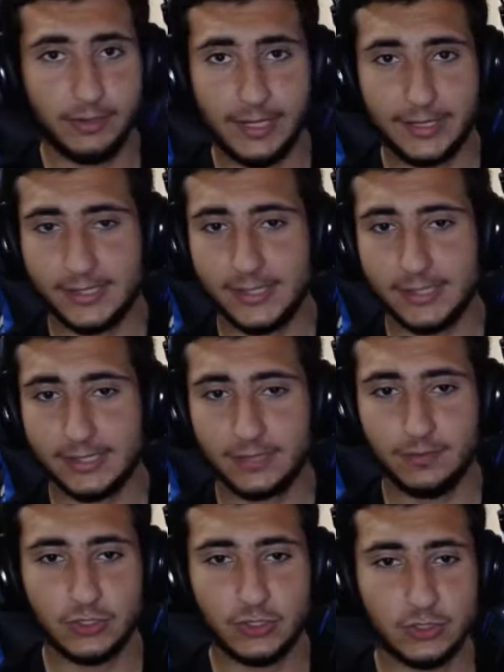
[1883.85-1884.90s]
That's 6,
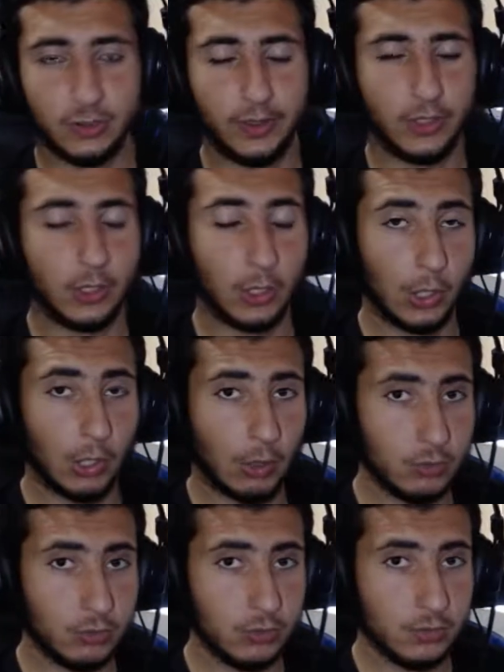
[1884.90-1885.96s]
which is going on loan.